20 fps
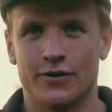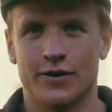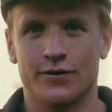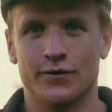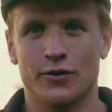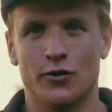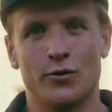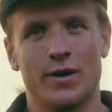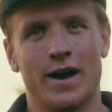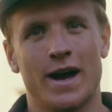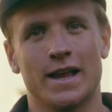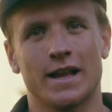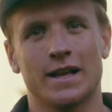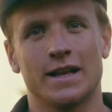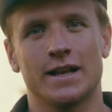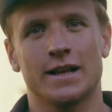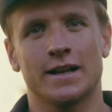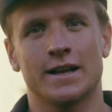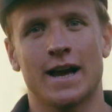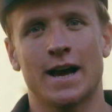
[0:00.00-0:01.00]
I saw we had a
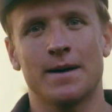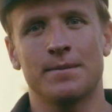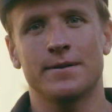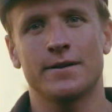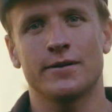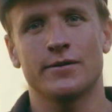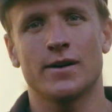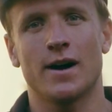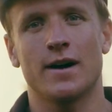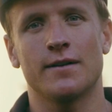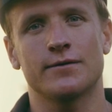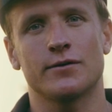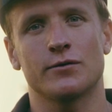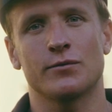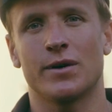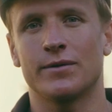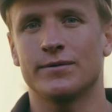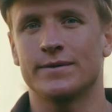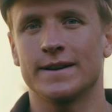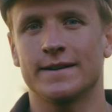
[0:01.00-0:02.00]
little gap there after
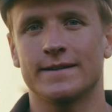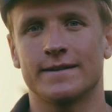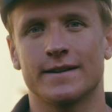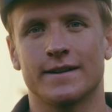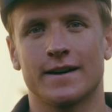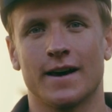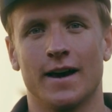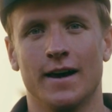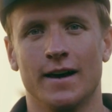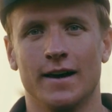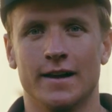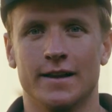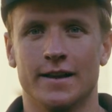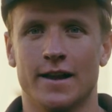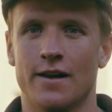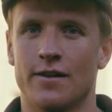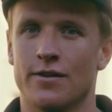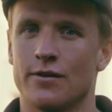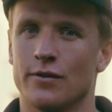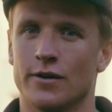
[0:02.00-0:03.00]
about 60K, and
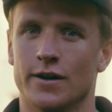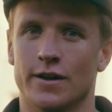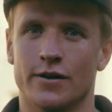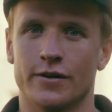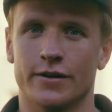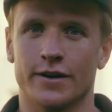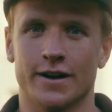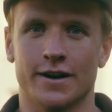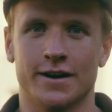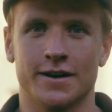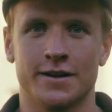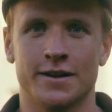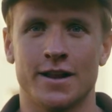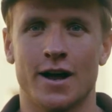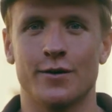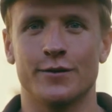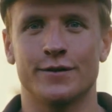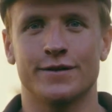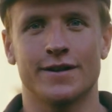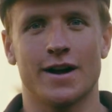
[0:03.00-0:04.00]
I thought, okay,
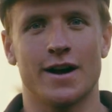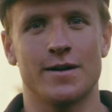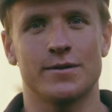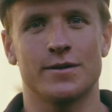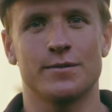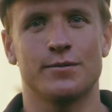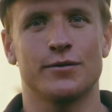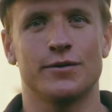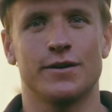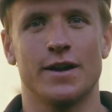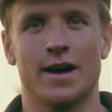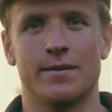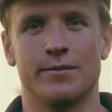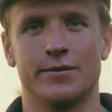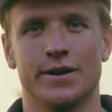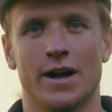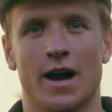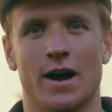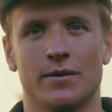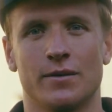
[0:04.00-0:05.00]
now it's time to put the
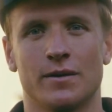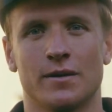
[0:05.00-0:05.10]
hammer down.